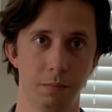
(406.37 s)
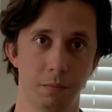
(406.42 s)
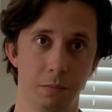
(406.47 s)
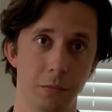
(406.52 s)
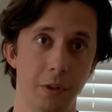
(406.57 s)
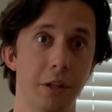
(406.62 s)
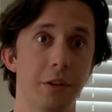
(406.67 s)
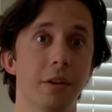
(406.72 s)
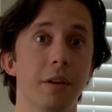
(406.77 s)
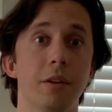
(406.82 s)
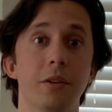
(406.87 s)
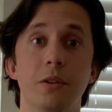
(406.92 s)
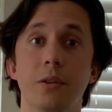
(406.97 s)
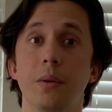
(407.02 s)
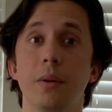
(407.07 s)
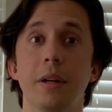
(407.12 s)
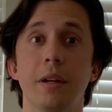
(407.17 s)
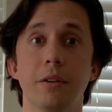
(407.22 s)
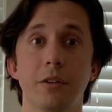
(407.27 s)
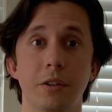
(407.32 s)
get the
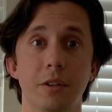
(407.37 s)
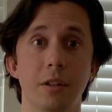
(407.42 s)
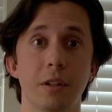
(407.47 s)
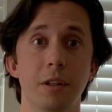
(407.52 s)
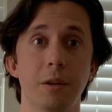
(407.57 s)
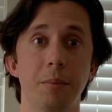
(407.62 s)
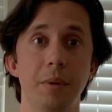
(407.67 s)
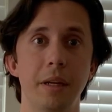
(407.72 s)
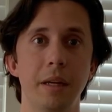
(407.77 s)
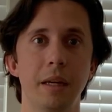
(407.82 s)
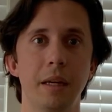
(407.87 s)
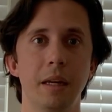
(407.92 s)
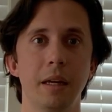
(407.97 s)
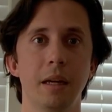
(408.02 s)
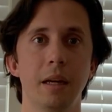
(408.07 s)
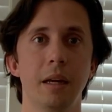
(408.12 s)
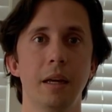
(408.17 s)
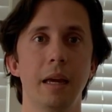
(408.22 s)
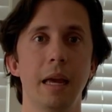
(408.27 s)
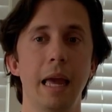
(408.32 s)
student just to
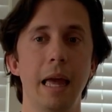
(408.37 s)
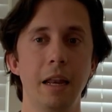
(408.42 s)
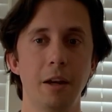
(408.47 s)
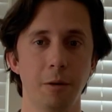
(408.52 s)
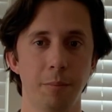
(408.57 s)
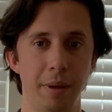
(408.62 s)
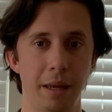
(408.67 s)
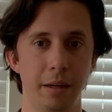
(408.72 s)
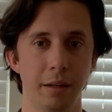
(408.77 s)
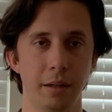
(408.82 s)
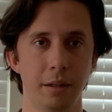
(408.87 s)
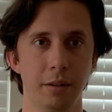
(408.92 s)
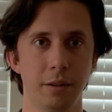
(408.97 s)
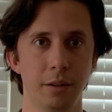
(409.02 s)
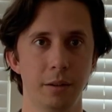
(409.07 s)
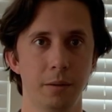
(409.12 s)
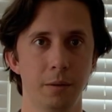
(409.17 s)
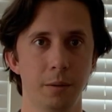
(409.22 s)
be independent.